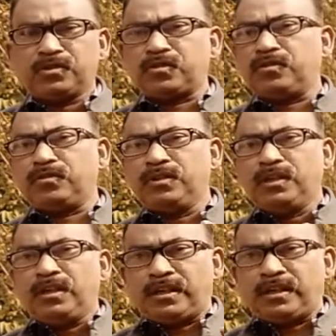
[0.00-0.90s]
So
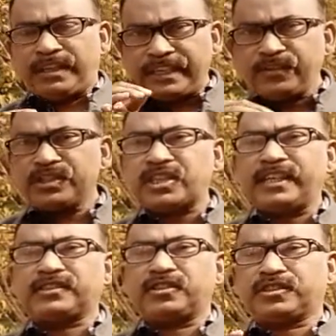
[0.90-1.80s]
in this
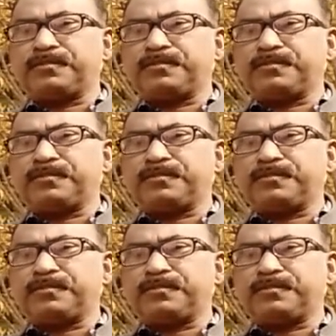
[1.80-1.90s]
lecture,